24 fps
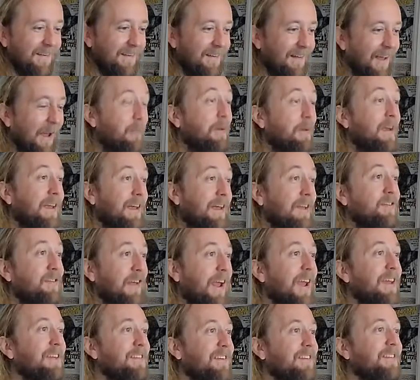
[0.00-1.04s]
and we can
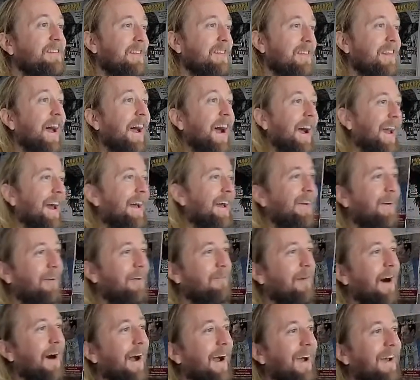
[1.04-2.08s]
change it to that. I
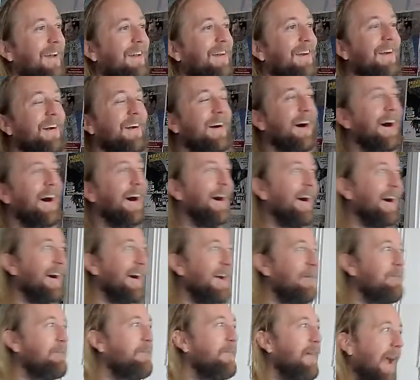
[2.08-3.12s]
don't mind.
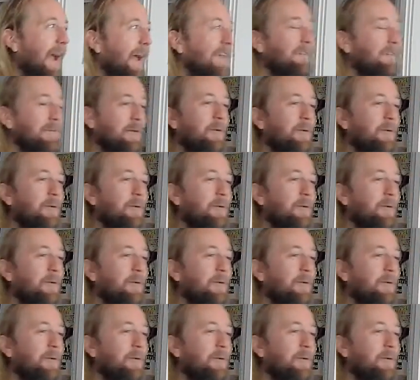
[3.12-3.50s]
And so